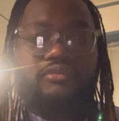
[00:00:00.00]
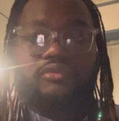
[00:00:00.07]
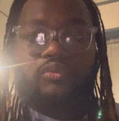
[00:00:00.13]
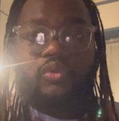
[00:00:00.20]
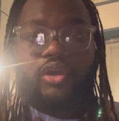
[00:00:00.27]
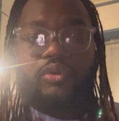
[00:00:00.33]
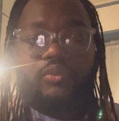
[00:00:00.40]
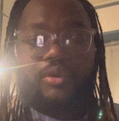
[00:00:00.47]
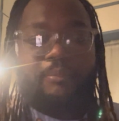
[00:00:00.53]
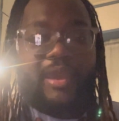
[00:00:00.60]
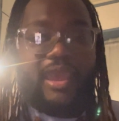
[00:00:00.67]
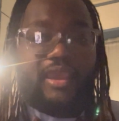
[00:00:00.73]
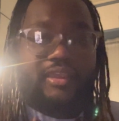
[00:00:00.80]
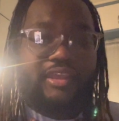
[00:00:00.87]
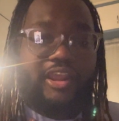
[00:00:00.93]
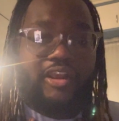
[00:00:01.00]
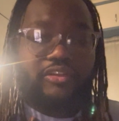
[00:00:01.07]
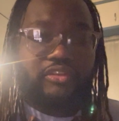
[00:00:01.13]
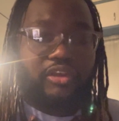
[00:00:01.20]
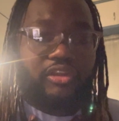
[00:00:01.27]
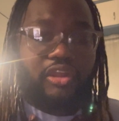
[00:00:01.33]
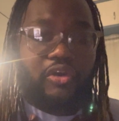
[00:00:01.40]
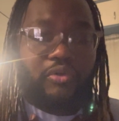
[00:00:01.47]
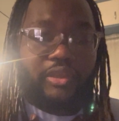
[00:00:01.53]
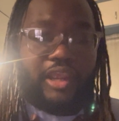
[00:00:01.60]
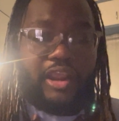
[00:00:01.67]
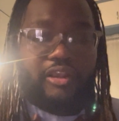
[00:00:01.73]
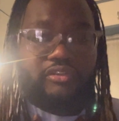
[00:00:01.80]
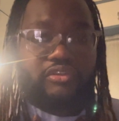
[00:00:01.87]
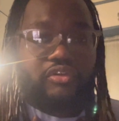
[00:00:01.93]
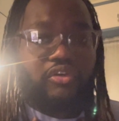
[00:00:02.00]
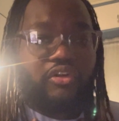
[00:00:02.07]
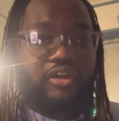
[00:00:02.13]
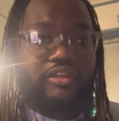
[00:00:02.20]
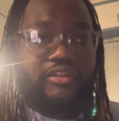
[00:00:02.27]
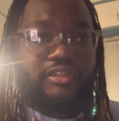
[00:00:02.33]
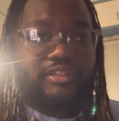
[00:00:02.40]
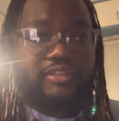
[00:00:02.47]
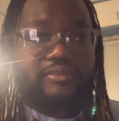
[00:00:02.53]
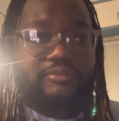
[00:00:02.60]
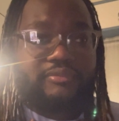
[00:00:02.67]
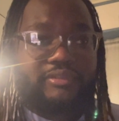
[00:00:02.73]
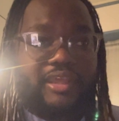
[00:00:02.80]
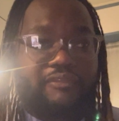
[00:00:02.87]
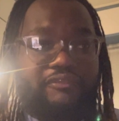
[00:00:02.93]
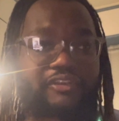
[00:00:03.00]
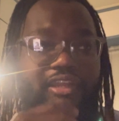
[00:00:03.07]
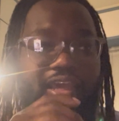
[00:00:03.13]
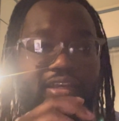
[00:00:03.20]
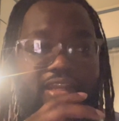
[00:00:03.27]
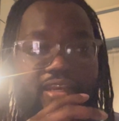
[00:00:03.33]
with bad character or low character, or that feel like they